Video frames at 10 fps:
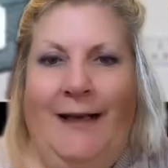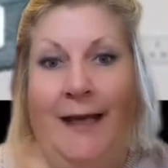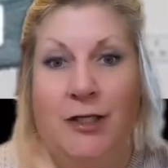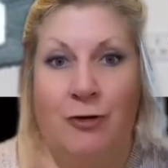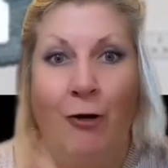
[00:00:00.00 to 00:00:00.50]

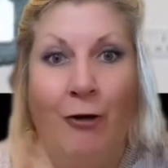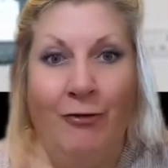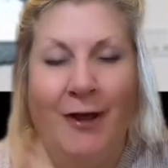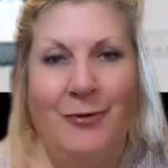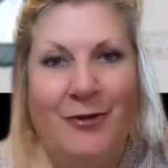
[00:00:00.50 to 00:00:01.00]
Later
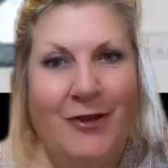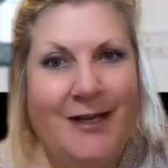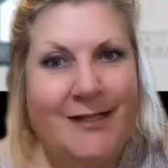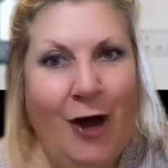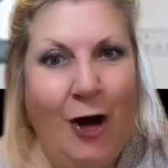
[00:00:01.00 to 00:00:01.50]
on, there were
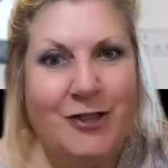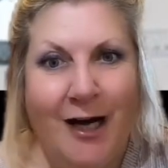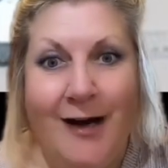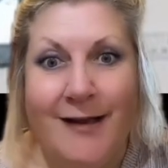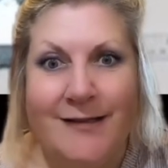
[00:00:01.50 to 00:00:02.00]
these hot
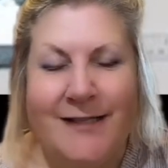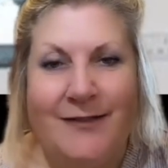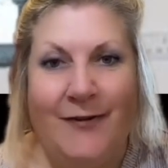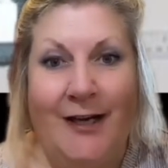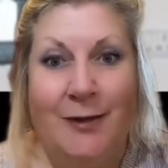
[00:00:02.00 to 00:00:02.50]
irons
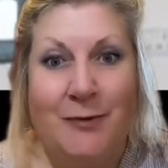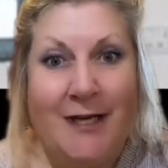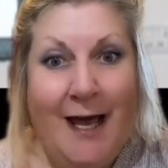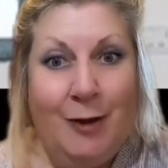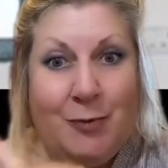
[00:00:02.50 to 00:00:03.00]
developed
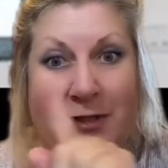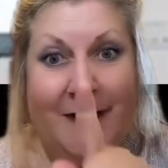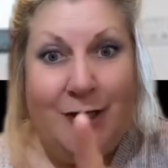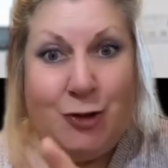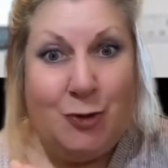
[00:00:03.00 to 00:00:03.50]
to help
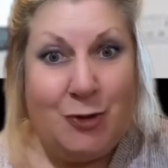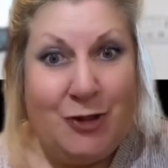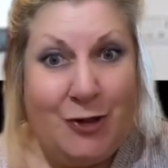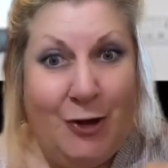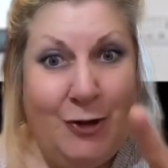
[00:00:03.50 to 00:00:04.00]
set your
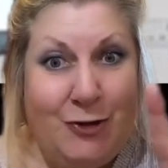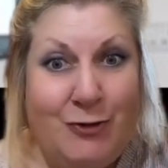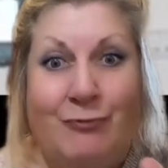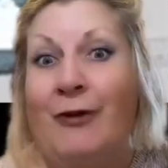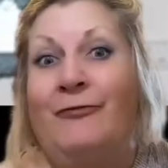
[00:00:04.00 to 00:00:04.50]
starched
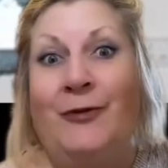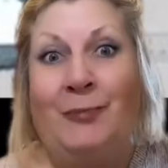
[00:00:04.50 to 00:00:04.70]
ruff in